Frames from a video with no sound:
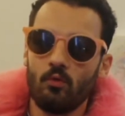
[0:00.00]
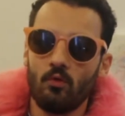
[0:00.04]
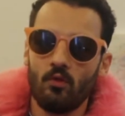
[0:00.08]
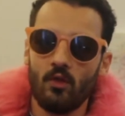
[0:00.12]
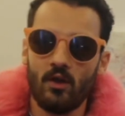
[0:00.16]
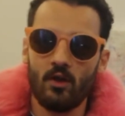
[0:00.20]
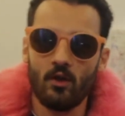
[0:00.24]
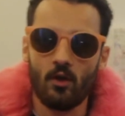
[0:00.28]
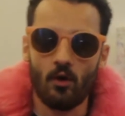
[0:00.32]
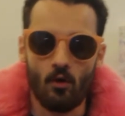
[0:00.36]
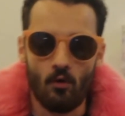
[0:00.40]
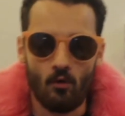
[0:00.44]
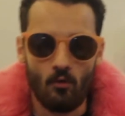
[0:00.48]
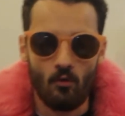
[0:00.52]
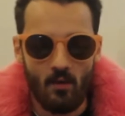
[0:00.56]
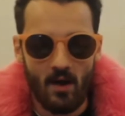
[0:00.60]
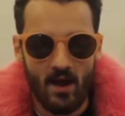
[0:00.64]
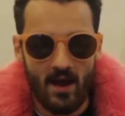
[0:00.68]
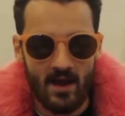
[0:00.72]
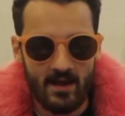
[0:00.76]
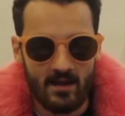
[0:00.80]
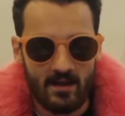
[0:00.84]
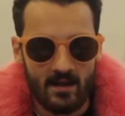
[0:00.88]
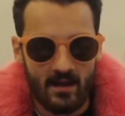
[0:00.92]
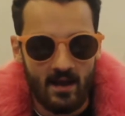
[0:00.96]
they go
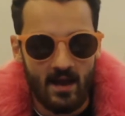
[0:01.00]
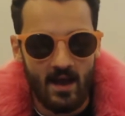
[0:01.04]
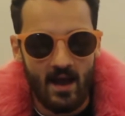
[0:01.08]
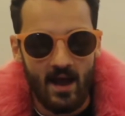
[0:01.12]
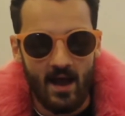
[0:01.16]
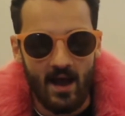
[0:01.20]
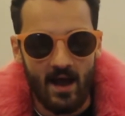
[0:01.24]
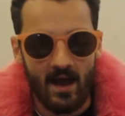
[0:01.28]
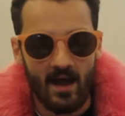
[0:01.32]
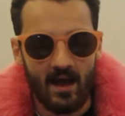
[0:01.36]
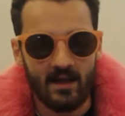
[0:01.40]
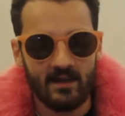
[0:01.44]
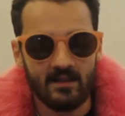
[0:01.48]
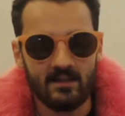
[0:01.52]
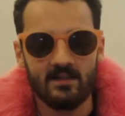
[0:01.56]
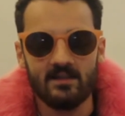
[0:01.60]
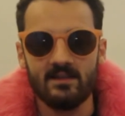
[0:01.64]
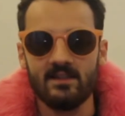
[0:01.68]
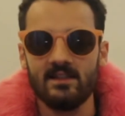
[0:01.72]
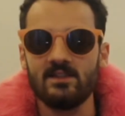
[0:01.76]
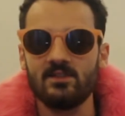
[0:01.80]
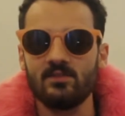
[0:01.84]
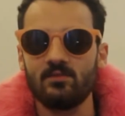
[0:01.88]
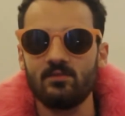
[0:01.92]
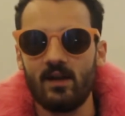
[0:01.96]
away, and
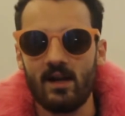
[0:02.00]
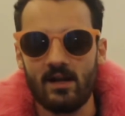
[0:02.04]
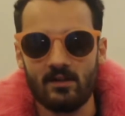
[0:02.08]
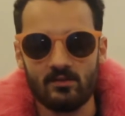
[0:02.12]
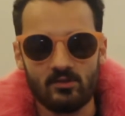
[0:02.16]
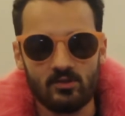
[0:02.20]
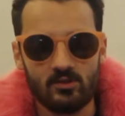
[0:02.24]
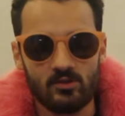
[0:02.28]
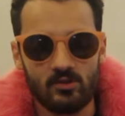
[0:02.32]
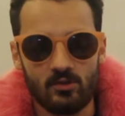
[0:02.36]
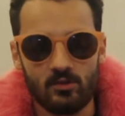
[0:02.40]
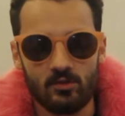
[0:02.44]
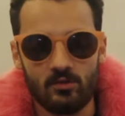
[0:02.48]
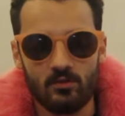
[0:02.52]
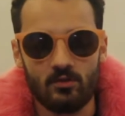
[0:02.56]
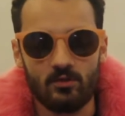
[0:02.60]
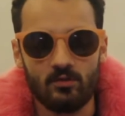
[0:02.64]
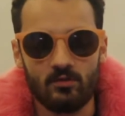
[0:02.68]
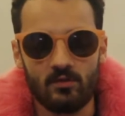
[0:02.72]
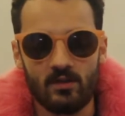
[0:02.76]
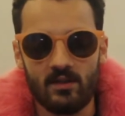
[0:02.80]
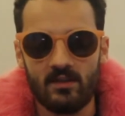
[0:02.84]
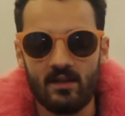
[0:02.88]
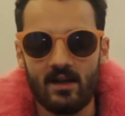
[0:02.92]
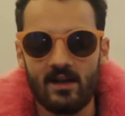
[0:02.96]
this rounds to
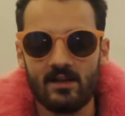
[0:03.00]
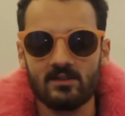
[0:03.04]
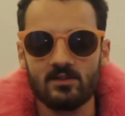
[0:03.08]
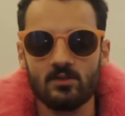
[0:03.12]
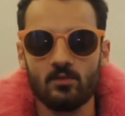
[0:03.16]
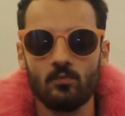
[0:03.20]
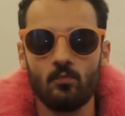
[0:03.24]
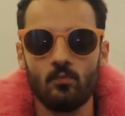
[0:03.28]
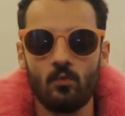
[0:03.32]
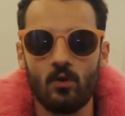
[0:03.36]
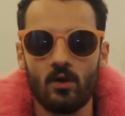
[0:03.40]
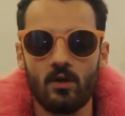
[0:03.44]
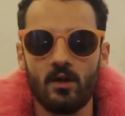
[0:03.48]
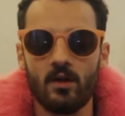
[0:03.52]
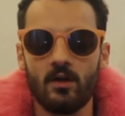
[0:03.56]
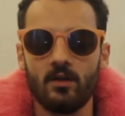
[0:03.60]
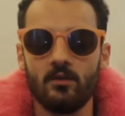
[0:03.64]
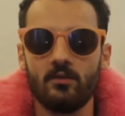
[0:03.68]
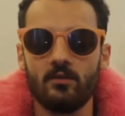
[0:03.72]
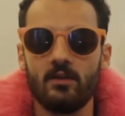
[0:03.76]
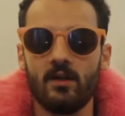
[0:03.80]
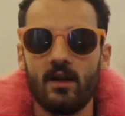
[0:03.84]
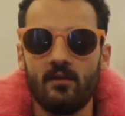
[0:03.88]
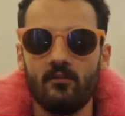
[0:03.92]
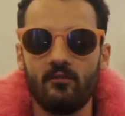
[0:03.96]

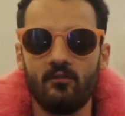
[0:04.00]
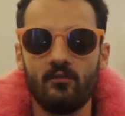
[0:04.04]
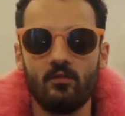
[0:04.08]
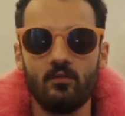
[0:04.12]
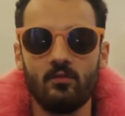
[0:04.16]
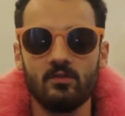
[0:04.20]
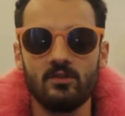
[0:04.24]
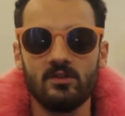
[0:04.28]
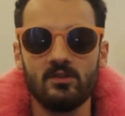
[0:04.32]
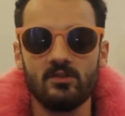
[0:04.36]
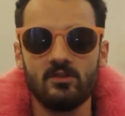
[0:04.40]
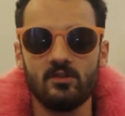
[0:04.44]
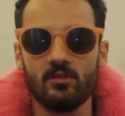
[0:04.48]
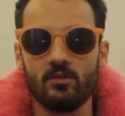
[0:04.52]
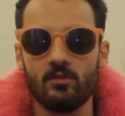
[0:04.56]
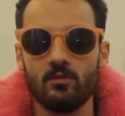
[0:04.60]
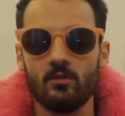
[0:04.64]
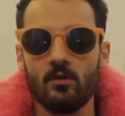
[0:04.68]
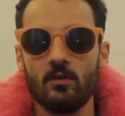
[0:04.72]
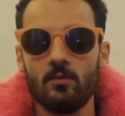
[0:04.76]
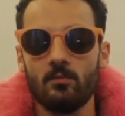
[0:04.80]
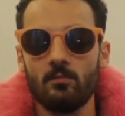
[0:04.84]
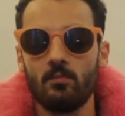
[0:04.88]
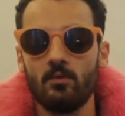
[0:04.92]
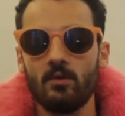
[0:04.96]

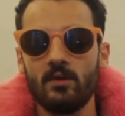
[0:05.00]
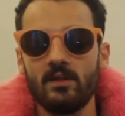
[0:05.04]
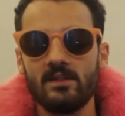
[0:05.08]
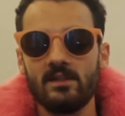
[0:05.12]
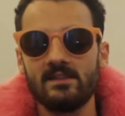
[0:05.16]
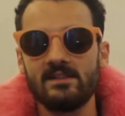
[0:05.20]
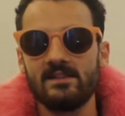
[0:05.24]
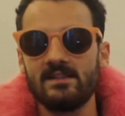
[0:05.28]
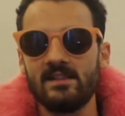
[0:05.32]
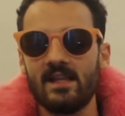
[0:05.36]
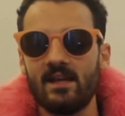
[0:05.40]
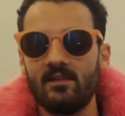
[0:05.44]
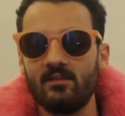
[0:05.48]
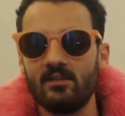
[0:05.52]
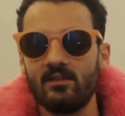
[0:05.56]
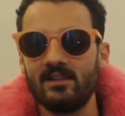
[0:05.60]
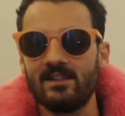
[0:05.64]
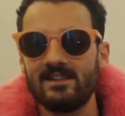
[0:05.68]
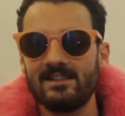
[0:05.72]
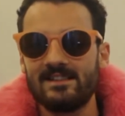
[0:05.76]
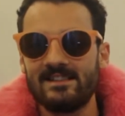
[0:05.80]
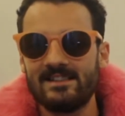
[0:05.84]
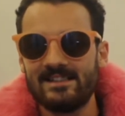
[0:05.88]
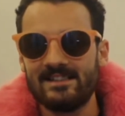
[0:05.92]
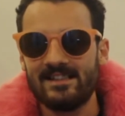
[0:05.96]

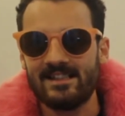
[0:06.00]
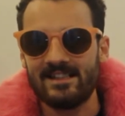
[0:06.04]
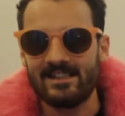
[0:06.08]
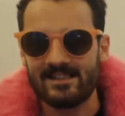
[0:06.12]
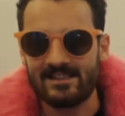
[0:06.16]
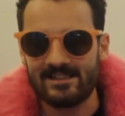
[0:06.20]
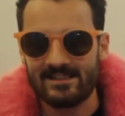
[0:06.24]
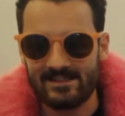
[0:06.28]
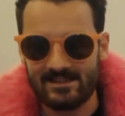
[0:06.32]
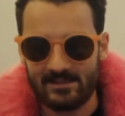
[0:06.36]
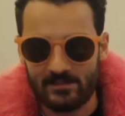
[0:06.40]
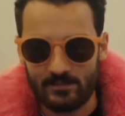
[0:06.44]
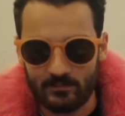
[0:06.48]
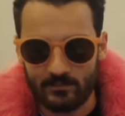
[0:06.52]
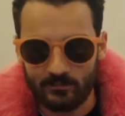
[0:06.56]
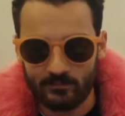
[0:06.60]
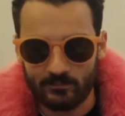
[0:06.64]
3,142.76.